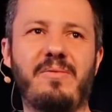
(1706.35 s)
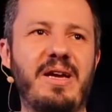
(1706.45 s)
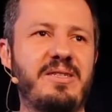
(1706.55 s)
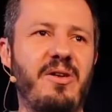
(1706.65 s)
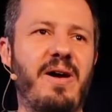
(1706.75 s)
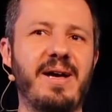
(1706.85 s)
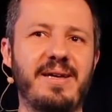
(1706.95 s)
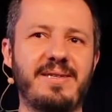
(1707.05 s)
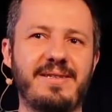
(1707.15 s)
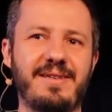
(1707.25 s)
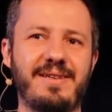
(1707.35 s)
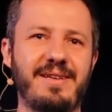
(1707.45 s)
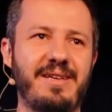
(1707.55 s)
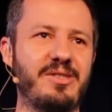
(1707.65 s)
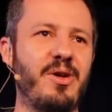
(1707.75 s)
Right? It's not us.
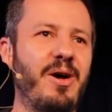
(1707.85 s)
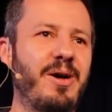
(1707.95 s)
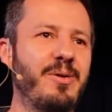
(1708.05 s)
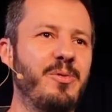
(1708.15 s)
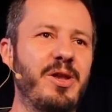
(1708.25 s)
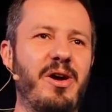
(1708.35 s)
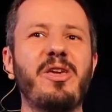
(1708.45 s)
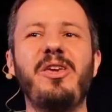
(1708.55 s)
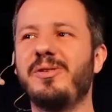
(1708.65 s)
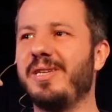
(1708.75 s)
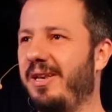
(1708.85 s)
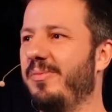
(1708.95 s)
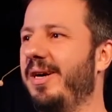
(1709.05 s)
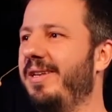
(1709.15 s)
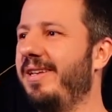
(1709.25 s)
We're not accusing
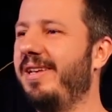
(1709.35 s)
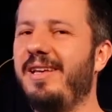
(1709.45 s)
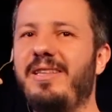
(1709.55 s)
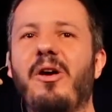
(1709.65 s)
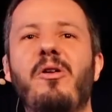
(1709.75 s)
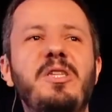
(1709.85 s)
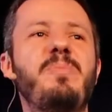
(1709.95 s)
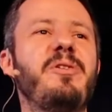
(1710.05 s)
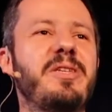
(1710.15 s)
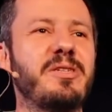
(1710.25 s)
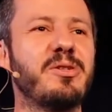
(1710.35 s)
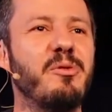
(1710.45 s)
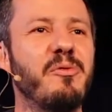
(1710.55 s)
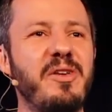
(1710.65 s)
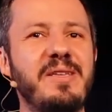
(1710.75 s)
anyone. The Holy Spirit is
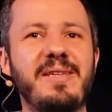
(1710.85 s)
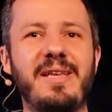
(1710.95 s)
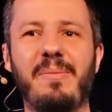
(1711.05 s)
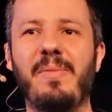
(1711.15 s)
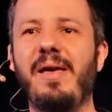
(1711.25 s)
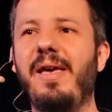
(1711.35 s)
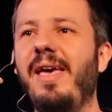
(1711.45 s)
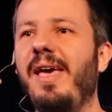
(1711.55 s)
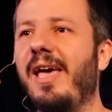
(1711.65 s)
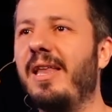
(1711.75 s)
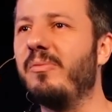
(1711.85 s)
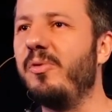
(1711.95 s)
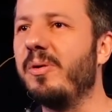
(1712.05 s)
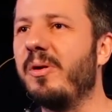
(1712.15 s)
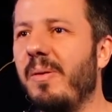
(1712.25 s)
convincing them, and
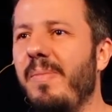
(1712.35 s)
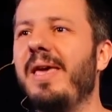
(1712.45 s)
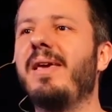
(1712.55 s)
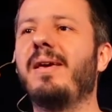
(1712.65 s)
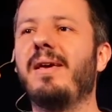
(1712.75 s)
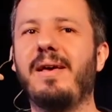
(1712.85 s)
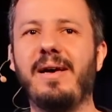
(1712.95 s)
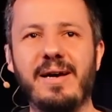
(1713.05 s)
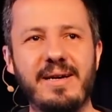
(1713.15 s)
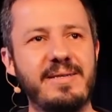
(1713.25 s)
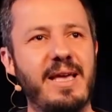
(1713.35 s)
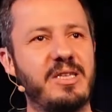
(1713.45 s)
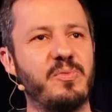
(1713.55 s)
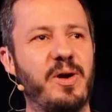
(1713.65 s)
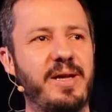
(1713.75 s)
we're gonna make us
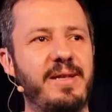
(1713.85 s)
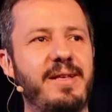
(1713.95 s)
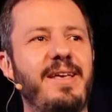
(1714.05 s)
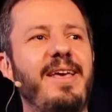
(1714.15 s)
as one.